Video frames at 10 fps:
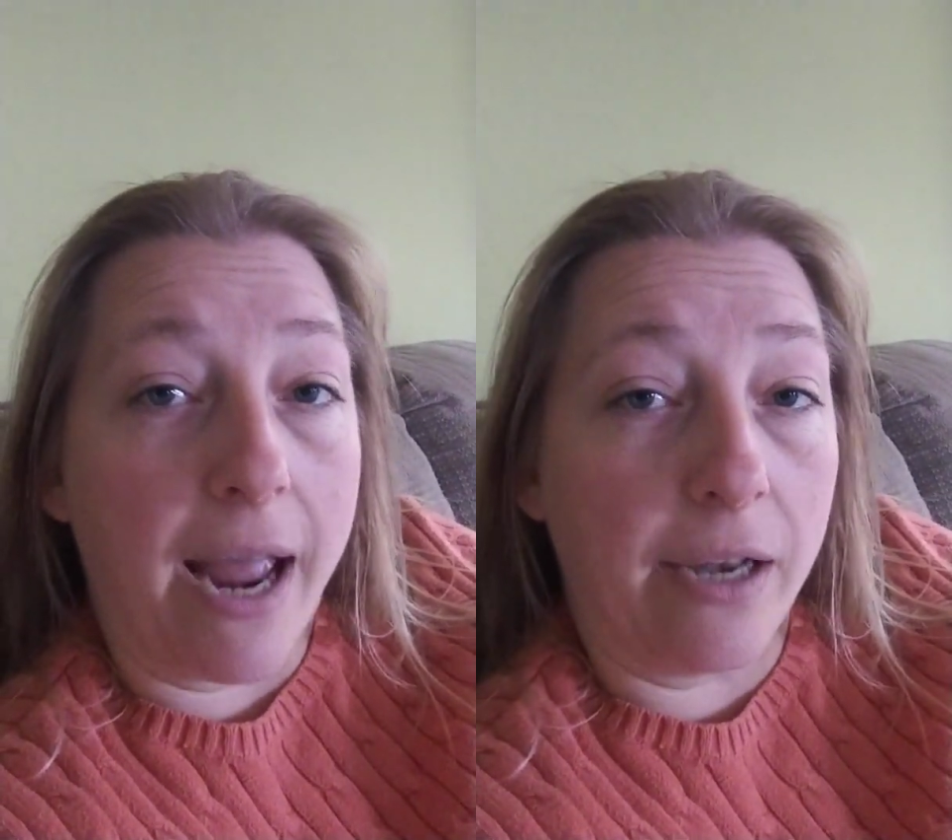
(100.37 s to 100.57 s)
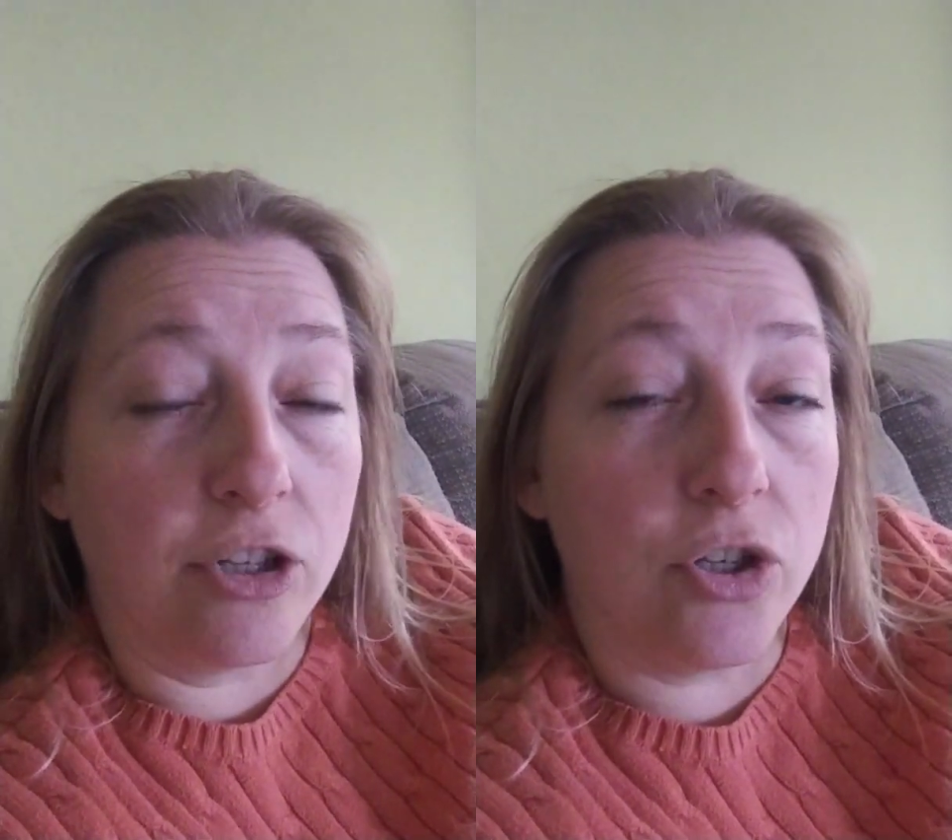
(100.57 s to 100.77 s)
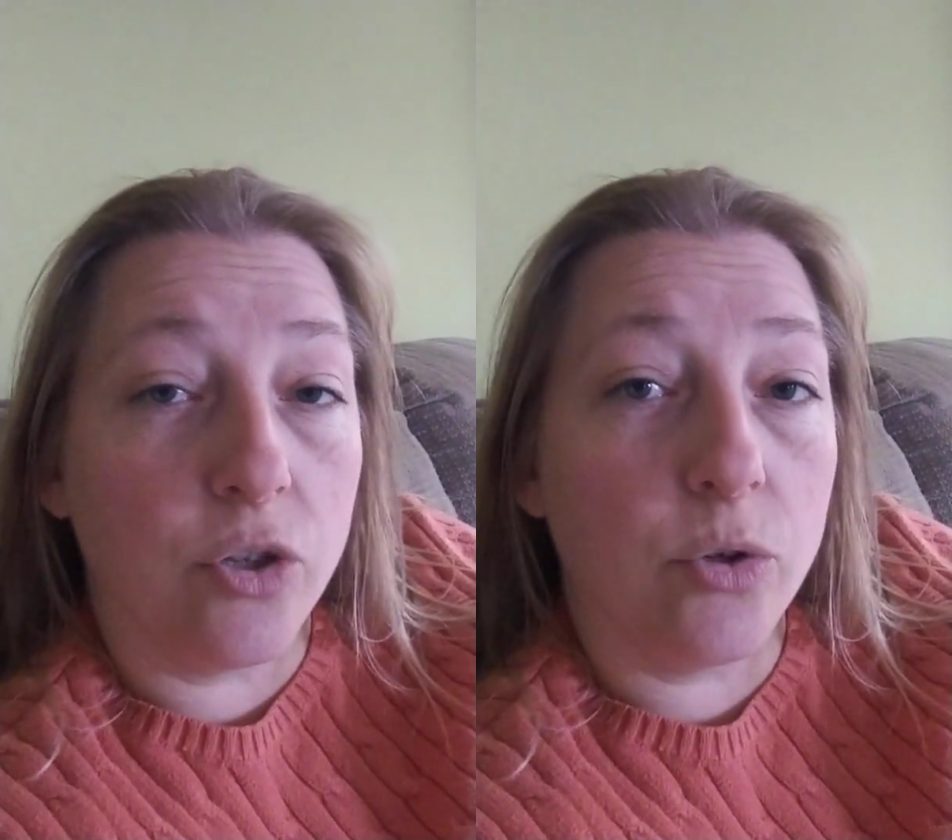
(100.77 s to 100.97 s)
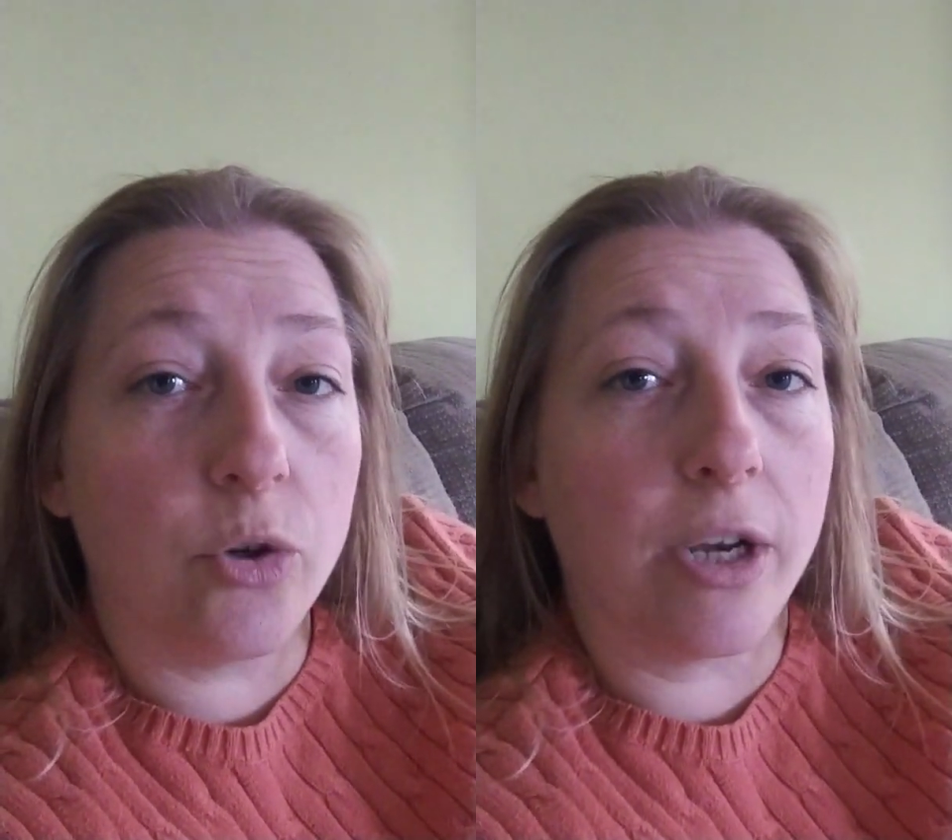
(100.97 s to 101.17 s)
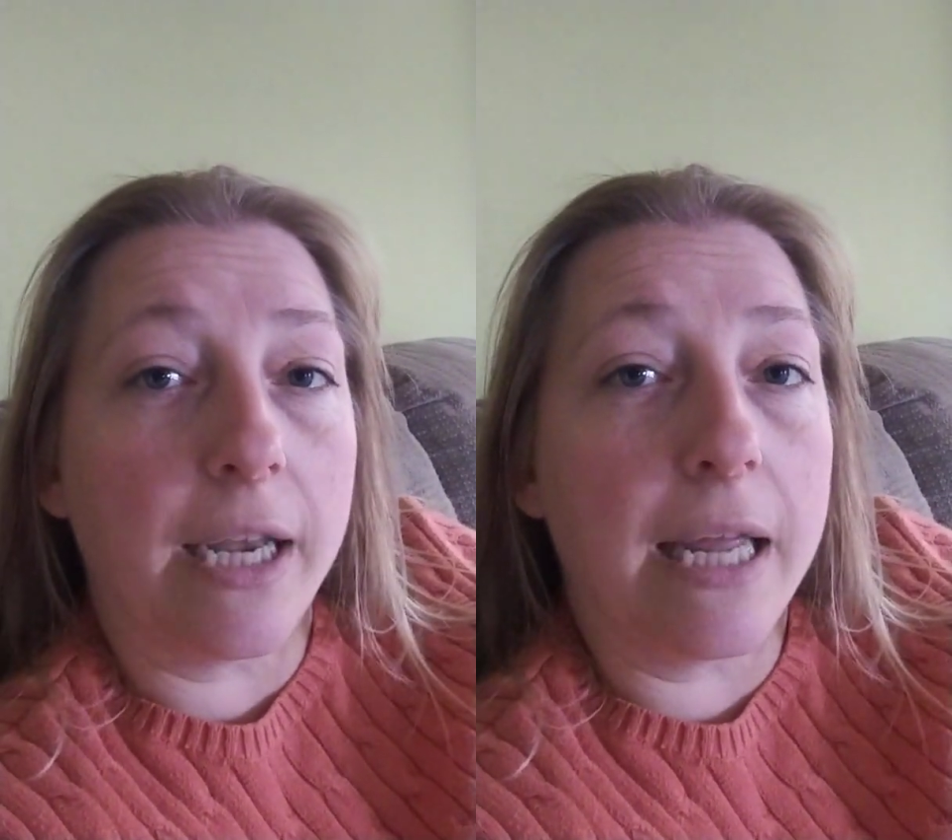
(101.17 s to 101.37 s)
attitude
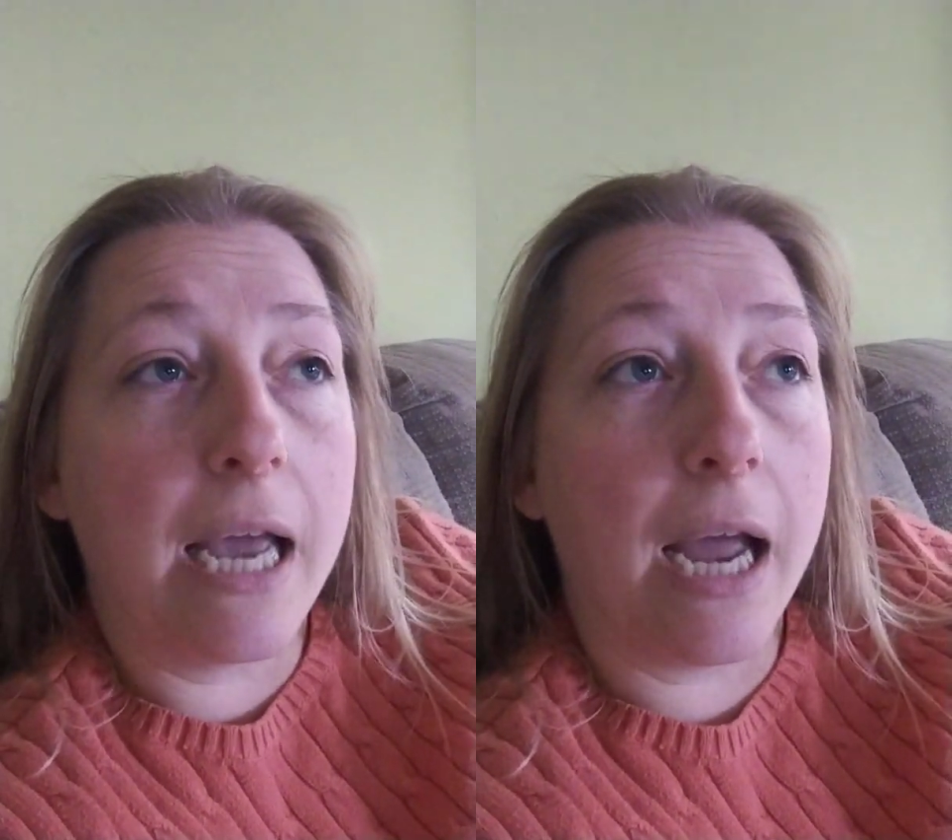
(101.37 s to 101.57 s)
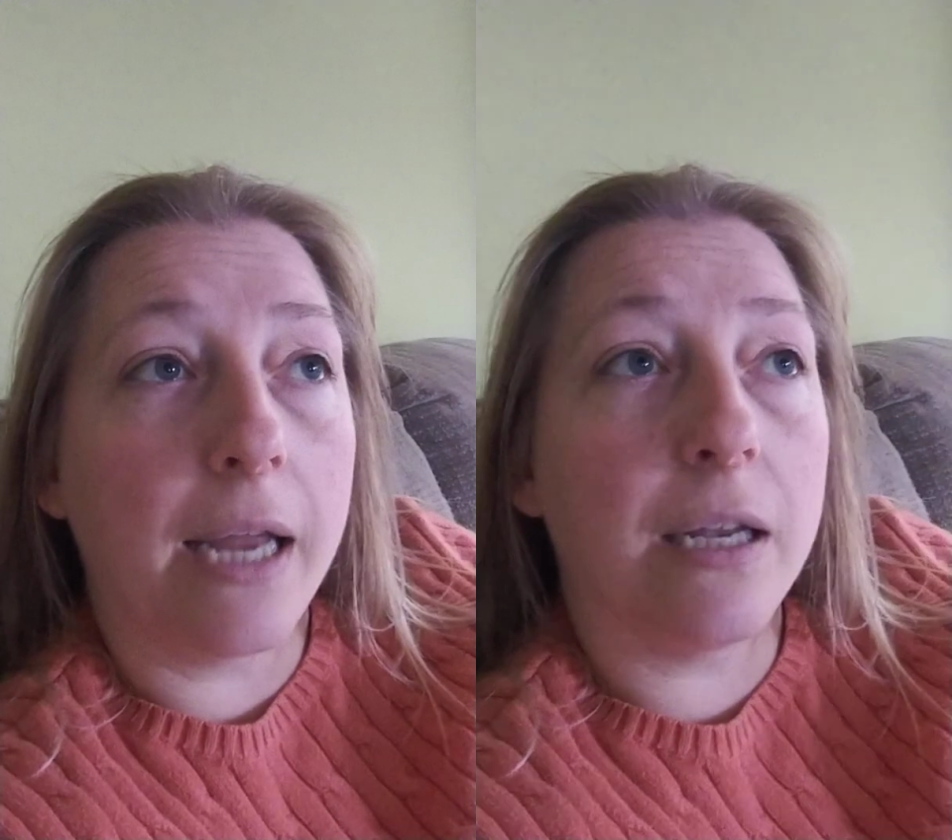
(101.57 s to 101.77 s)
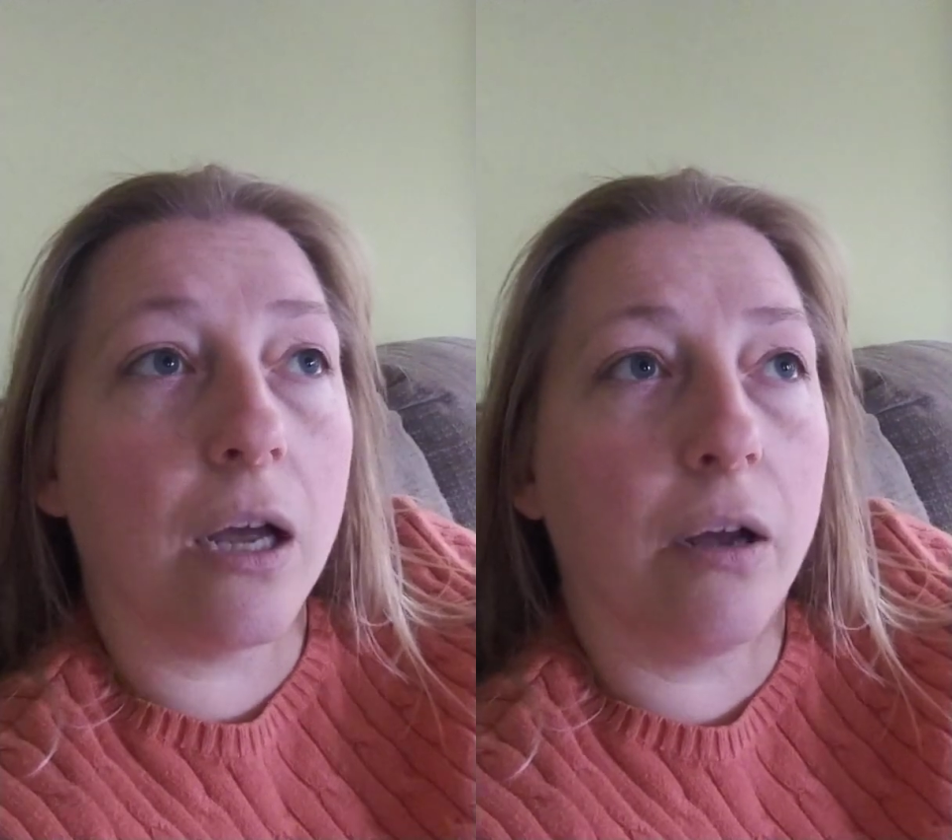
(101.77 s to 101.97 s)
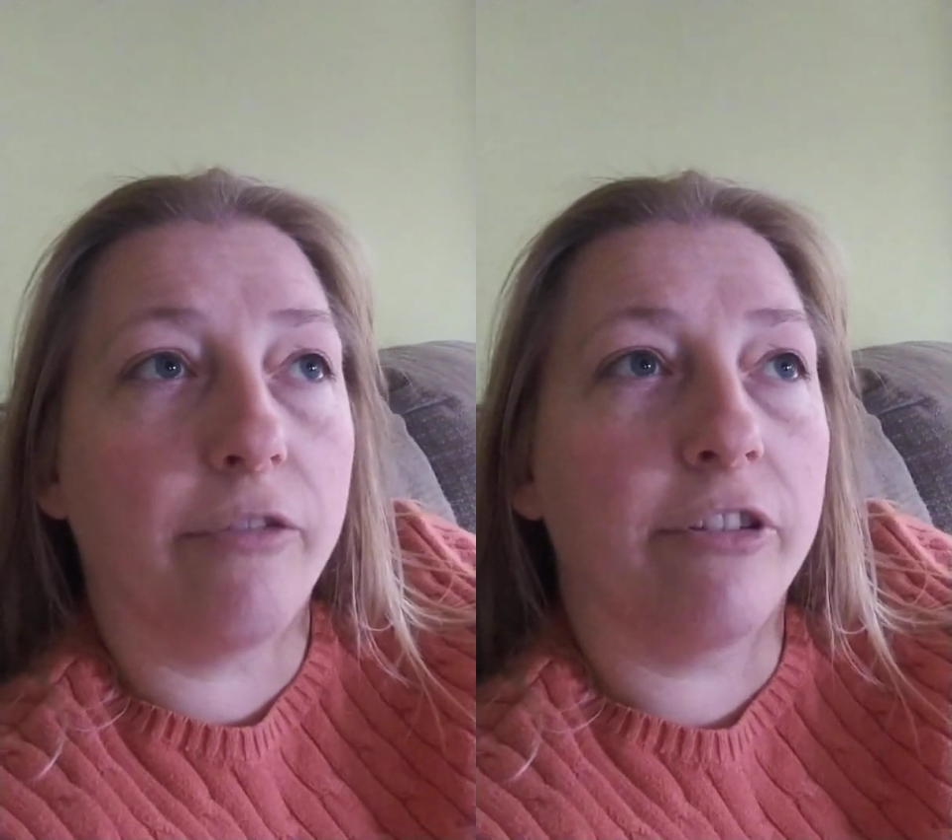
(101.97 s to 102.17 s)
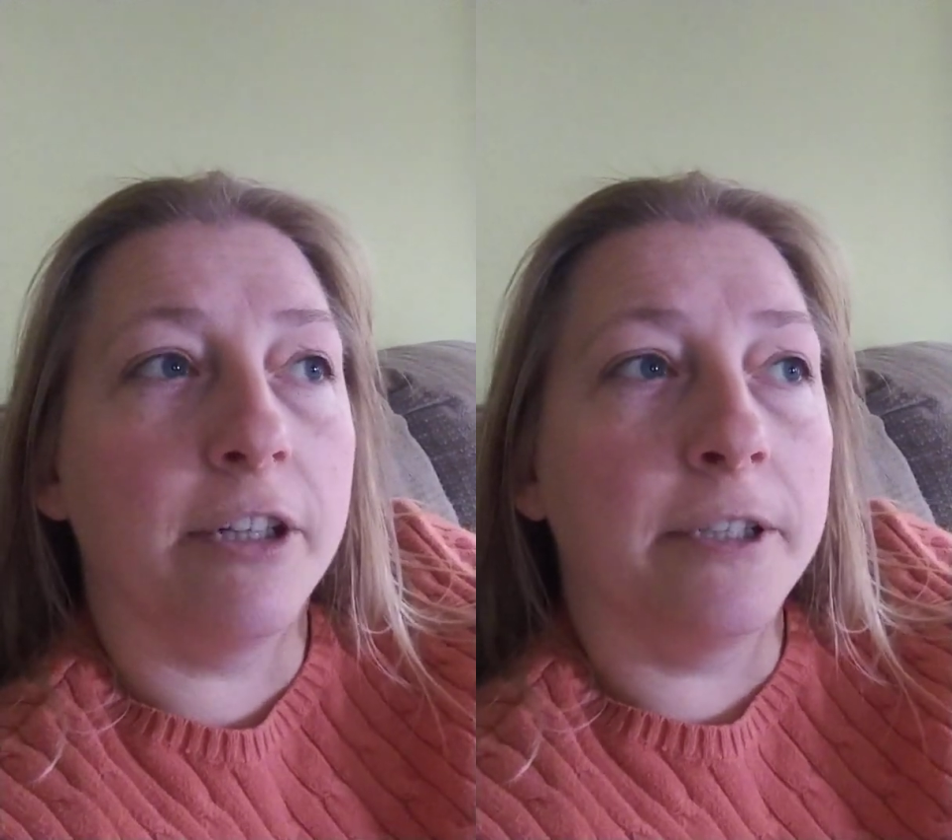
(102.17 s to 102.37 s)
or any kind of